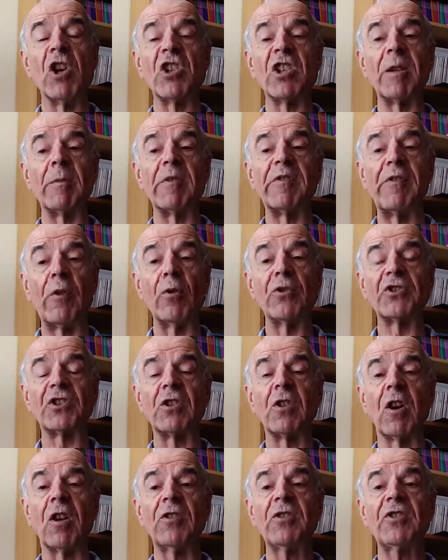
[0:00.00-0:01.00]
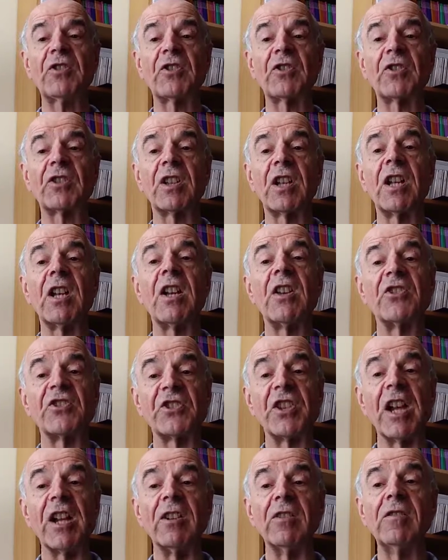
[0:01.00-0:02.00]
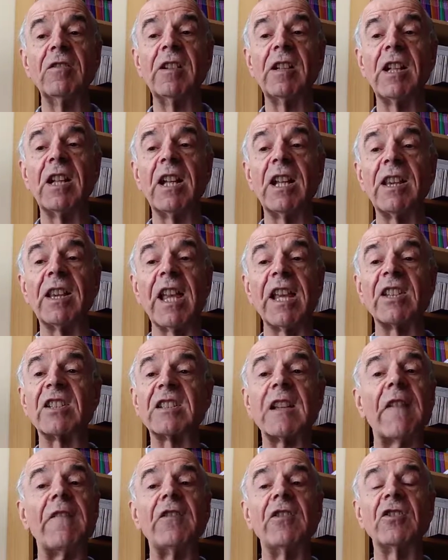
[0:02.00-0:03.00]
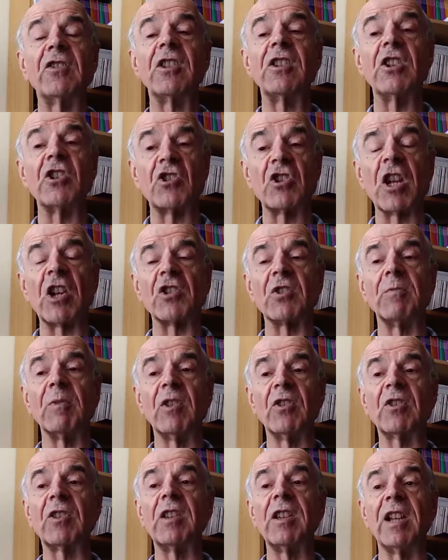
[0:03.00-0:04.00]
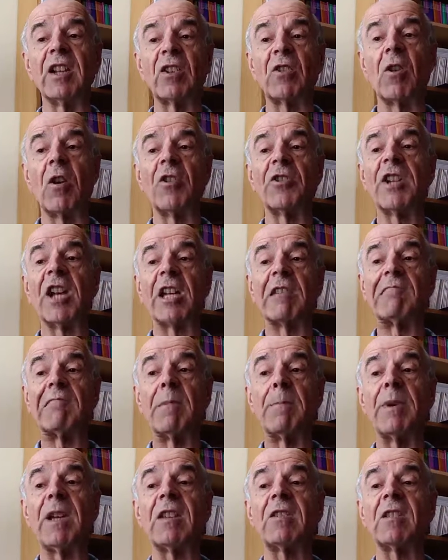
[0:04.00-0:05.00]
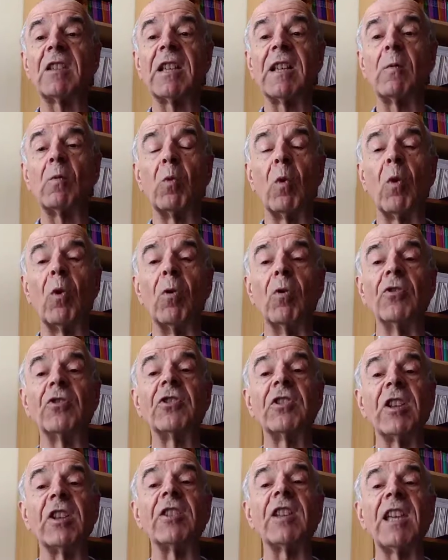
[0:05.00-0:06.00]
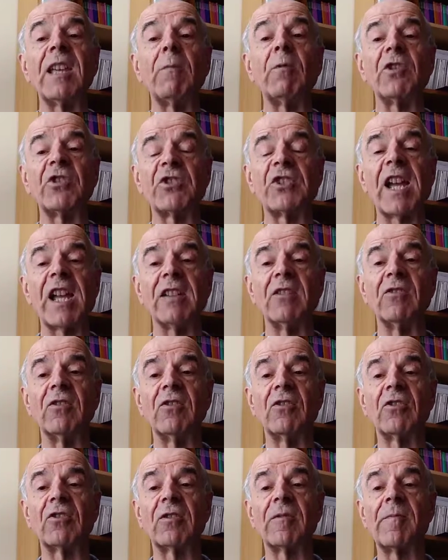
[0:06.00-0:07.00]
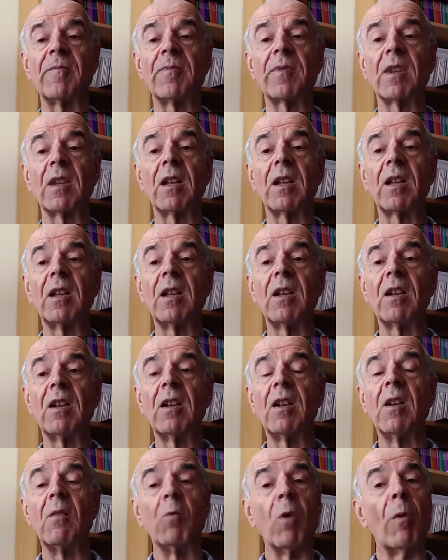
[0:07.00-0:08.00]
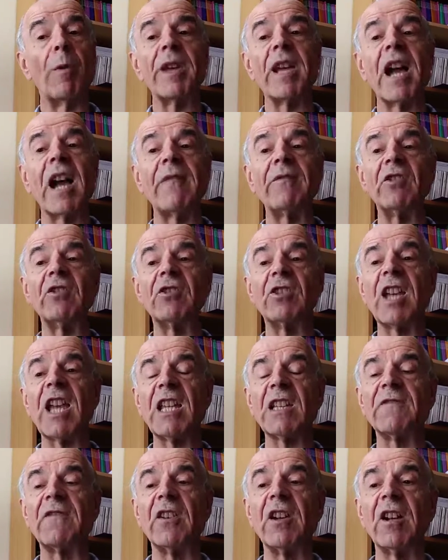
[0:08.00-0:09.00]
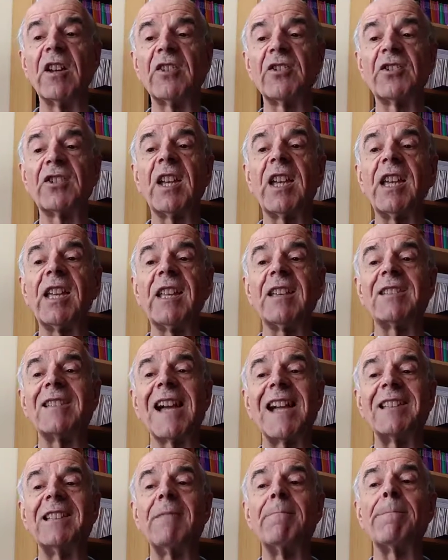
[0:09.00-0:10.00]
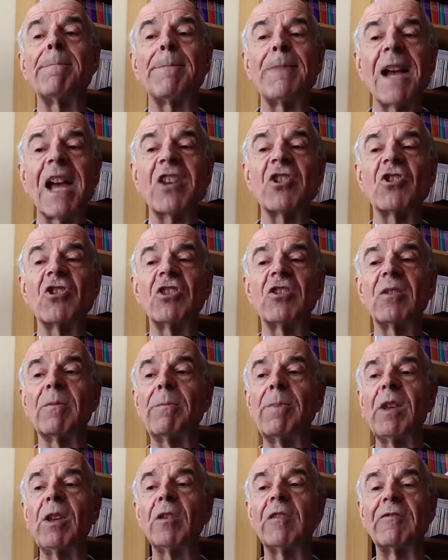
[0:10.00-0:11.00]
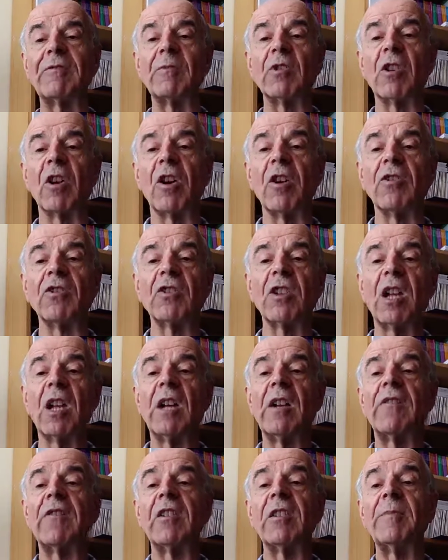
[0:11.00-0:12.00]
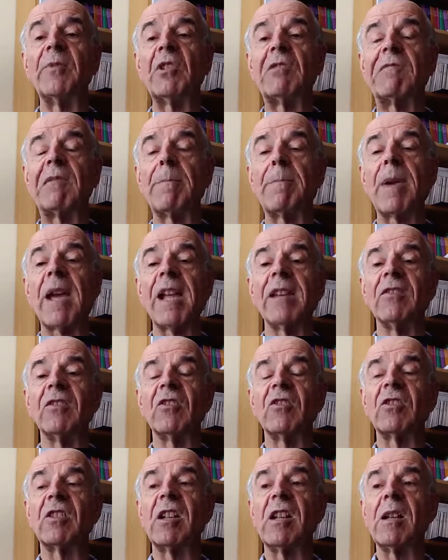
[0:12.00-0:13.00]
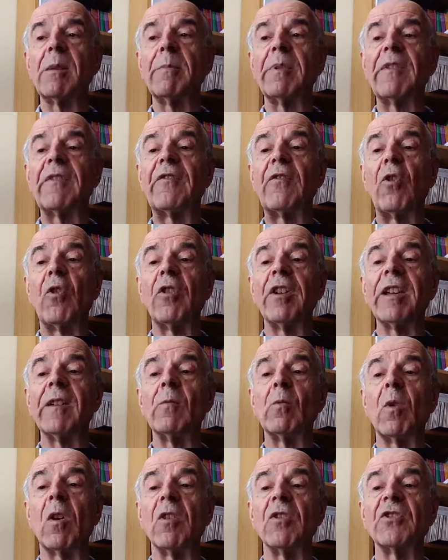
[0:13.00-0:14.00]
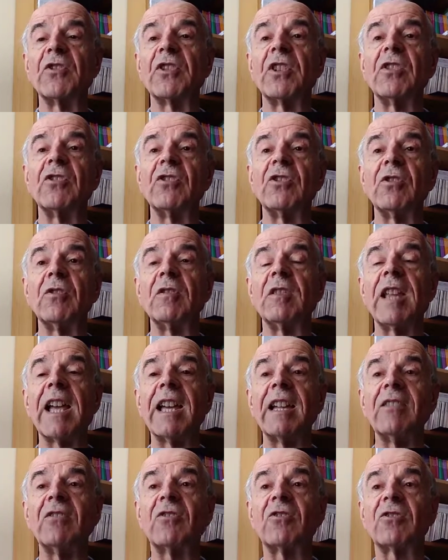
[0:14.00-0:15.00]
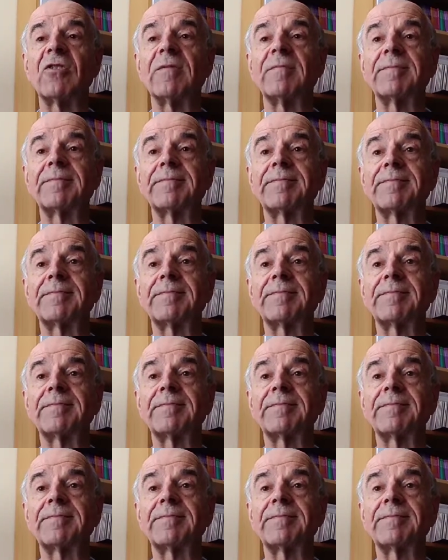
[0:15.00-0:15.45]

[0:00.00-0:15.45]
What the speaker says: worshipped false gods. So they suffered the judgment that God had repeatedly warned that he would send. What we have in today's verse is an impassioned appeal from God for them to repent before it was too late.